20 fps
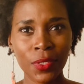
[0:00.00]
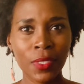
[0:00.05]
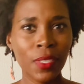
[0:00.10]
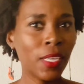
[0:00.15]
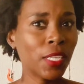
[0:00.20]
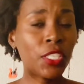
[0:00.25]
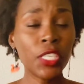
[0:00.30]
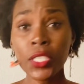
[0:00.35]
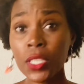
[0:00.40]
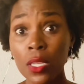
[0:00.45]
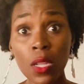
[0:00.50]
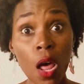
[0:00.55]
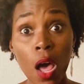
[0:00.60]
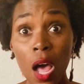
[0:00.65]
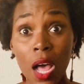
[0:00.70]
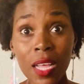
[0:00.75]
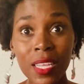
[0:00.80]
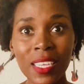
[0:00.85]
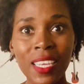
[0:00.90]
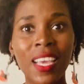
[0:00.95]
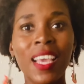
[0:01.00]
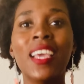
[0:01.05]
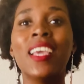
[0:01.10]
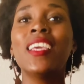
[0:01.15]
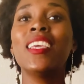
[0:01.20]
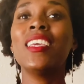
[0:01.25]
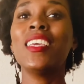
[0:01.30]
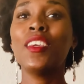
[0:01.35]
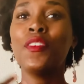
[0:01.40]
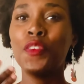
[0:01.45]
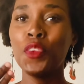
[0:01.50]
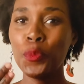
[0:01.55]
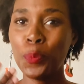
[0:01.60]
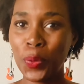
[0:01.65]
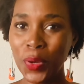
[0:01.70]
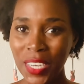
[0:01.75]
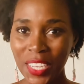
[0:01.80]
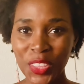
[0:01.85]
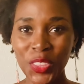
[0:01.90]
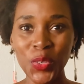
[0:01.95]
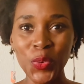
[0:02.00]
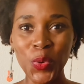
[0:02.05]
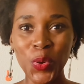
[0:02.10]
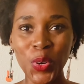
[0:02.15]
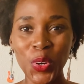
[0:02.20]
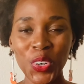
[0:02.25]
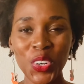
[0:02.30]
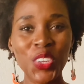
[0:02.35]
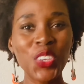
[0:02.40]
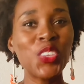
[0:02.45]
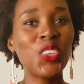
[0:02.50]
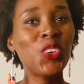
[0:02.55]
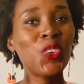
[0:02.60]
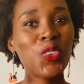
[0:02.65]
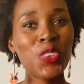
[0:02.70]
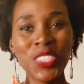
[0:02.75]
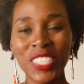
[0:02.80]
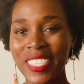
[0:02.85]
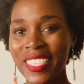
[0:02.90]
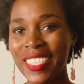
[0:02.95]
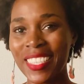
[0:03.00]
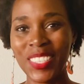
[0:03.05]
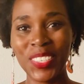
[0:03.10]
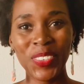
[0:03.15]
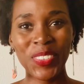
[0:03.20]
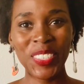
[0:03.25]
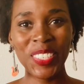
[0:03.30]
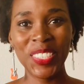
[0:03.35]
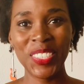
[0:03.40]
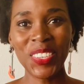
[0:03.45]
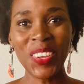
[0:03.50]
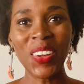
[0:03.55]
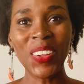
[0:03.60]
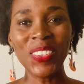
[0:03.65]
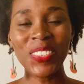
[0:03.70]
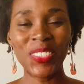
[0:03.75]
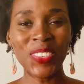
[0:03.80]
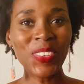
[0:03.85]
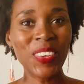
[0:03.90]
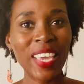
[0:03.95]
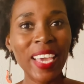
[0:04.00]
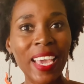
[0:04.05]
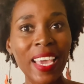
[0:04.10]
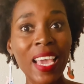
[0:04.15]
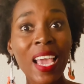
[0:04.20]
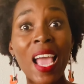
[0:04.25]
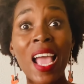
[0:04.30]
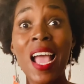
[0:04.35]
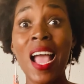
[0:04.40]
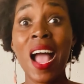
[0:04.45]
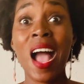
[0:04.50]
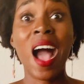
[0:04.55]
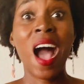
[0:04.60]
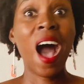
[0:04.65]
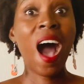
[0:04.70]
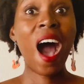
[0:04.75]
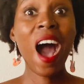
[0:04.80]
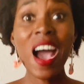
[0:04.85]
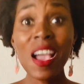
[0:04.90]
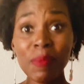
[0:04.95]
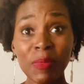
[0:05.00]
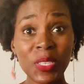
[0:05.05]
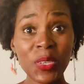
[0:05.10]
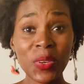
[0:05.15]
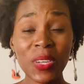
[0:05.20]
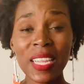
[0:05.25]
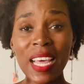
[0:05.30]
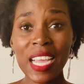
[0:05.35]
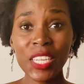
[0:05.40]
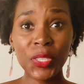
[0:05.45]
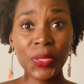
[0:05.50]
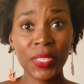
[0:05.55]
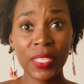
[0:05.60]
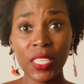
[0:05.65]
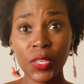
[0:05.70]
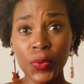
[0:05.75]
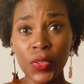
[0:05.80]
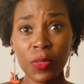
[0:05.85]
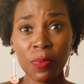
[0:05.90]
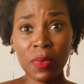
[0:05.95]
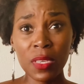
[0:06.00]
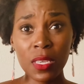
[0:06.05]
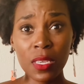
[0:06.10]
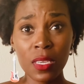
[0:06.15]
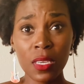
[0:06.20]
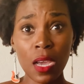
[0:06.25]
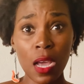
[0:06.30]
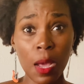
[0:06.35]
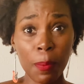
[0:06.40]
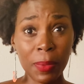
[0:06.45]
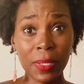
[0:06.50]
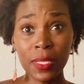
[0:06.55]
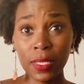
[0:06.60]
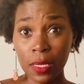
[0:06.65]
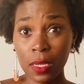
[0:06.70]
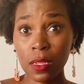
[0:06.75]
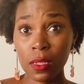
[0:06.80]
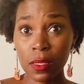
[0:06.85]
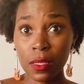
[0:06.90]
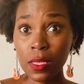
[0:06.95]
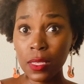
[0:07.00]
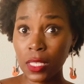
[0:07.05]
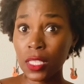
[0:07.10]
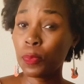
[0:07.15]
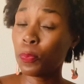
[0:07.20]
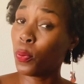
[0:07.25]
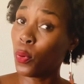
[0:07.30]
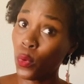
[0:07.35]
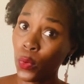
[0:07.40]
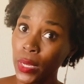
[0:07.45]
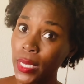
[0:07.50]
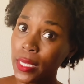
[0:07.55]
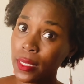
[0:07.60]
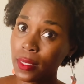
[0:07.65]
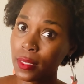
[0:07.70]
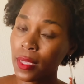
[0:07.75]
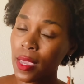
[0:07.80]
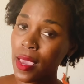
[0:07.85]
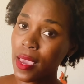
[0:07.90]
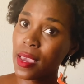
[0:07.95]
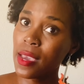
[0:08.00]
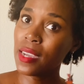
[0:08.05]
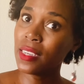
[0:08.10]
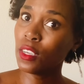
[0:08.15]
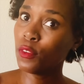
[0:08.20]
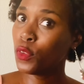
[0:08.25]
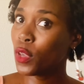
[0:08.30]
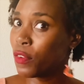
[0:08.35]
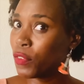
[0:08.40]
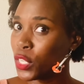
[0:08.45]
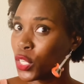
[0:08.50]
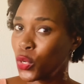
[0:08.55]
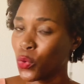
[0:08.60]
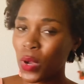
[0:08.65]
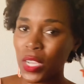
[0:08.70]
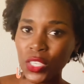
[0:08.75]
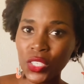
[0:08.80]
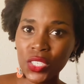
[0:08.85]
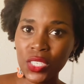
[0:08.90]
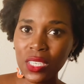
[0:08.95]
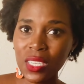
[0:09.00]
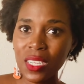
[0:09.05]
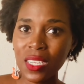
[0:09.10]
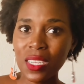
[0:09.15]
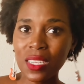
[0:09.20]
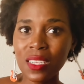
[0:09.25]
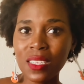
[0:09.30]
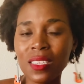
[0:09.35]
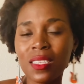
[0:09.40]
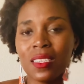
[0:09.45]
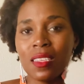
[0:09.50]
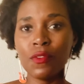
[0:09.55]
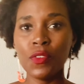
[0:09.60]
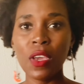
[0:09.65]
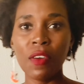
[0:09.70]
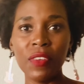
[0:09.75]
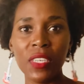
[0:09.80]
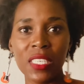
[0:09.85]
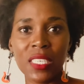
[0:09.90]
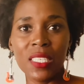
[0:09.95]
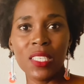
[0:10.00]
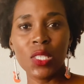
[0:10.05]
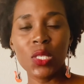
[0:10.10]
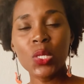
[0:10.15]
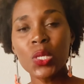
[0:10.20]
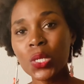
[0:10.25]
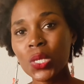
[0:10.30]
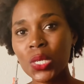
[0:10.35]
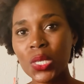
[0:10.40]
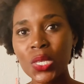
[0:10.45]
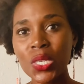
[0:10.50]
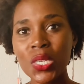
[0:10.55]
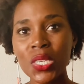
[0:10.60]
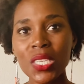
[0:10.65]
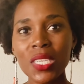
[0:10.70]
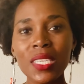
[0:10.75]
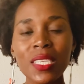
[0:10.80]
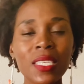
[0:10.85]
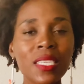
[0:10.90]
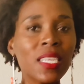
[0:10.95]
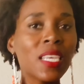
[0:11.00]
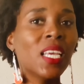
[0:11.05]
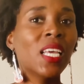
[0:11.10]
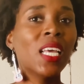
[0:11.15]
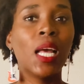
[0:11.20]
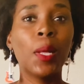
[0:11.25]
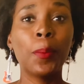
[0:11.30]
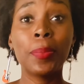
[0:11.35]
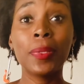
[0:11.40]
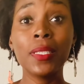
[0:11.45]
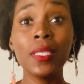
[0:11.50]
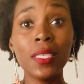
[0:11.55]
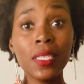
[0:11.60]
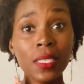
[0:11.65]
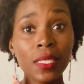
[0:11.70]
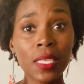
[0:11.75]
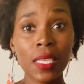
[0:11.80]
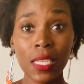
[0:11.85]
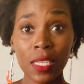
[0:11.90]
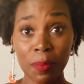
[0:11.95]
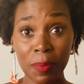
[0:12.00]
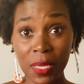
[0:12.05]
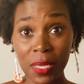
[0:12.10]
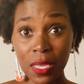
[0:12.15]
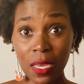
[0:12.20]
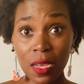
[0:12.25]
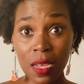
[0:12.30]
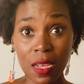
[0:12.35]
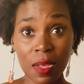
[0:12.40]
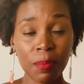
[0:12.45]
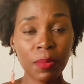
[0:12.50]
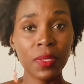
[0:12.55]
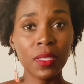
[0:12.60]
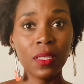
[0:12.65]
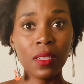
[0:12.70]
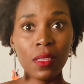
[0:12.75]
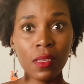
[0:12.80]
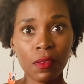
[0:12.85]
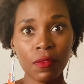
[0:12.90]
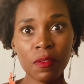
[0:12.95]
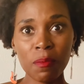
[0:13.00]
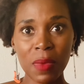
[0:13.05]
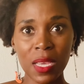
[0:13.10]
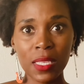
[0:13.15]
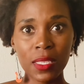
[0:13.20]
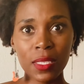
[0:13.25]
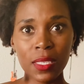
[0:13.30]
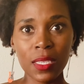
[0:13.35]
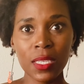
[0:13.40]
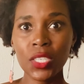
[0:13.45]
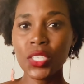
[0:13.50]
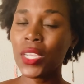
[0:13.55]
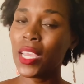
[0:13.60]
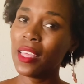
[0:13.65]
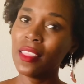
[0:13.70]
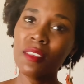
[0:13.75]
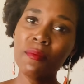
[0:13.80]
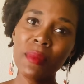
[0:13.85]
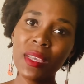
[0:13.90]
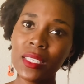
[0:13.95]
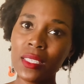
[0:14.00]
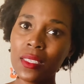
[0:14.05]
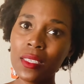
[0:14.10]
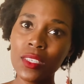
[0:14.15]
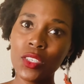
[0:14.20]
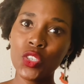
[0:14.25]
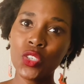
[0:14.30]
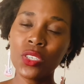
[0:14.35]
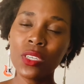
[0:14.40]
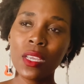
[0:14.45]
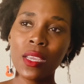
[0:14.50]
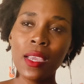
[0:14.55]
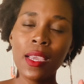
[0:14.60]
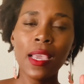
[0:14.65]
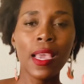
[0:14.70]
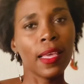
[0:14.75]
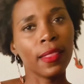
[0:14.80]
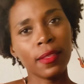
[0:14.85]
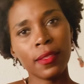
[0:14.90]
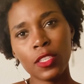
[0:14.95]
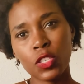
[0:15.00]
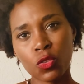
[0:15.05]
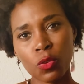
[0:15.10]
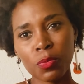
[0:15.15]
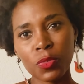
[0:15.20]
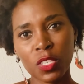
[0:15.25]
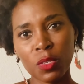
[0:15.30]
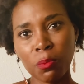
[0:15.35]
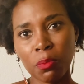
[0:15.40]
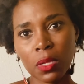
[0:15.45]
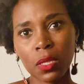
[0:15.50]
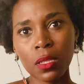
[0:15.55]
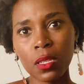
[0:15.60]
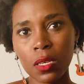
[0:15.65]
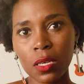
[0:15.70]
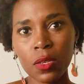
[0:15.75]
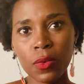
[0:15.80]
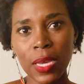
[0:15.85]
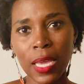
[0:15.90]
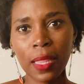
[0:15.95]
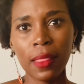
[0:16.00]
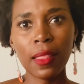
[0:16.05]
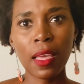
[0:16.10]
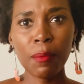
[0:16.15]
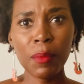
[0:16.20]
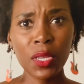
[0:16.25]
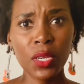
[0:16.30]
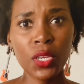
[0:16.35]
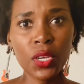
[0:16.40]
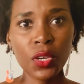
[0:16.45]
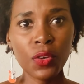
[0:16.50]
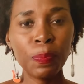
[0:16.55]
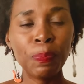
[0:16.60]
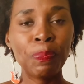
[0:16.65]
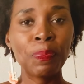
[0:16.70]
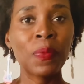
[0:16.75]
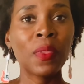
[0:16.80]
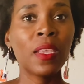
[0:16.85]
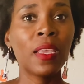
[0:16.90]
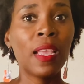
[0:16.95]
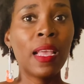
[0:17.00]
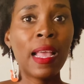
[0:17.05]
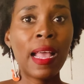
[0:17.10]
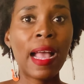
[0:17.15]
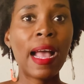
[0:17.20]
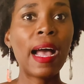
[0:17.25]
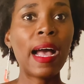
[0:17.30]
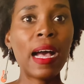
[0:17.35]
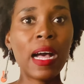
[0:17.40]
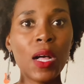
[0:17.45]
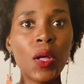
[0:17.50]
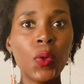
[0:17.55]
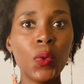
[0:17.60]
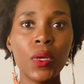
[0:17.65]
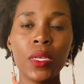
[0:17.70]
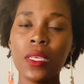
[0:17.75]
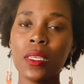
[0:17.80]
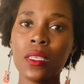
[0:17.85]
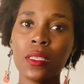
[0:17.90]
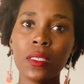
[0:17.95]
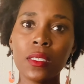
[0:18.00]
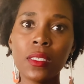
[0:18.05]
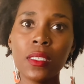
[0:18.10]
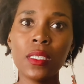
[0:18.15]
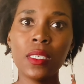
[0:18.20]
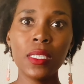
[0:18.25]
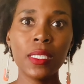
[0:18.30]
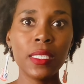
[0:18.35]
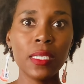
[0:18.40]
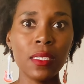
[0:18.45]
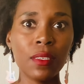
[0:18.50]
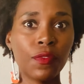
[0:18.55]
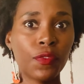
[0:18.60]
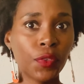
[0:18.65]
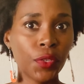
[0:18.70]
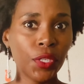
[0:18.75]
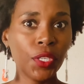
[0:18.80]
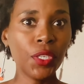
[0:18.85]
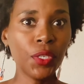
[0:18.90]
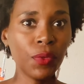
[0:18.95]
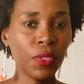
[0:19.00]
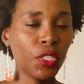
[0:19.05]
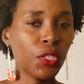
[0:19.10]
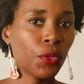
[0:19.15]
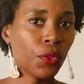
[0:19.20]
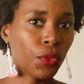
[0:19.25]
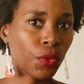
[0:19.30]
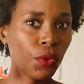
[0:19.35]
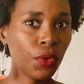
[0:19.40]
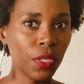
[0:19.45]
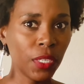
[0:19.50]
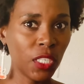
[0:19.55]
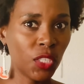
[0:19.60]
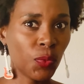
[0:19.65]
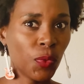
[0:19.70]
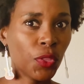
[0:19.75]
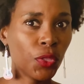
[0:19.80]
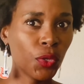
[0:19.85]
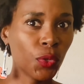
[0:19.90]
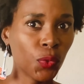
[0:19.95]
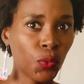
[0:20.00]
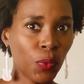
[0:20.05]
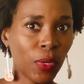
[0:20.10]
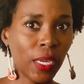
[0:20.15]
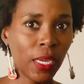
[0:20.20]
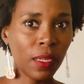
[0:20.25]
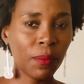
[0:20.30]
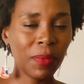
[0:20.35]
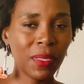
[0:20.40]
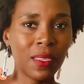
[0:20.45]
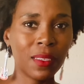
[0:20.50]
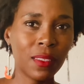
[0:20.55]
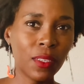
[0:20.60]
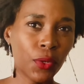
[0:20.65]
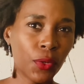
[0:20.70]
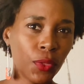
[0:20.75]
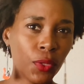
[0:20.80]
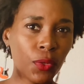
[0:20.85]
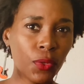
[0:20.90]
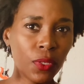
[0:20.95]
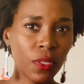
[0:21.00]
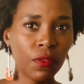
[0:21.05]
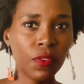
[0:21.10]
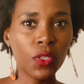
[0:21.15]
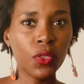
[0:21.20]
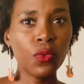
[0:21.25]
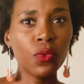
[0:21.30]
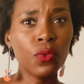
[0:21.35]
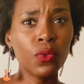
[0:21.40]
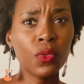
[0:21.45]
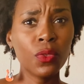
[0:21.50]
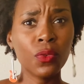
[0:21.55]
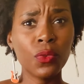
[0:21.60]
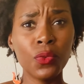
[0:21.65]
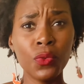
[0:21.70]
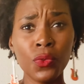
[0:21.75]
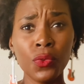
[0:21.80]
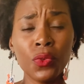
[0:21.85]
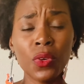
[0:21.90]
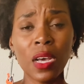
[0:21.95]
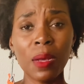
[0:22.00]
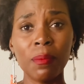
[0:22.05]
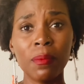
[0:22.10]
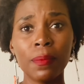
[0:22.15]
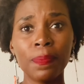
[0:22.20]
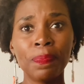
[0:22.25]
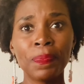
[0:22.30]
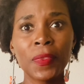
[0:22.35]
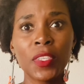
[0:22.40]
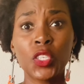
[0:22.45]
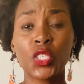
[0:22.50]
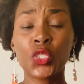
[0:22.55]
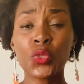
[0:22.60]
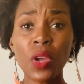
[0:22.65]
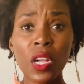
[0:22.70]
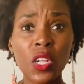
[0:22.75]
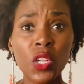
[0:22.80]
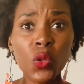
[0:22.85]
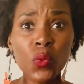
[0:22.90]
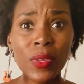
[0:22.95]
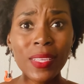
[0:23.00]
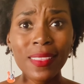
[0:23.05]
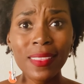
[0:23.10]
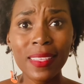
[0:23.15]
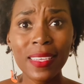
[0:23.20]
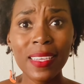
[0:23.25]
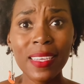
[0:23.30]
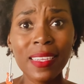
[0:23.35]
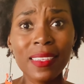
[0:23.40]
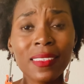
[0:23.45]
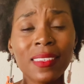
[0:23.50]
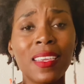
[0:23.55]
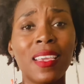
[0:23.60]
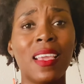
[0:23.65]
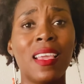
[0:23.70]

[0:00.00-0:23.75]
it's just the law if you put in the work, you will see the results, okay? I'm so glad you stick with me up until this point. And if you have any questions, if you have any concerns, please hit me up, leave a message in the message in the description below and let me know how is it for you in your 30s with your weight because there are those of you who, who um, struggle with it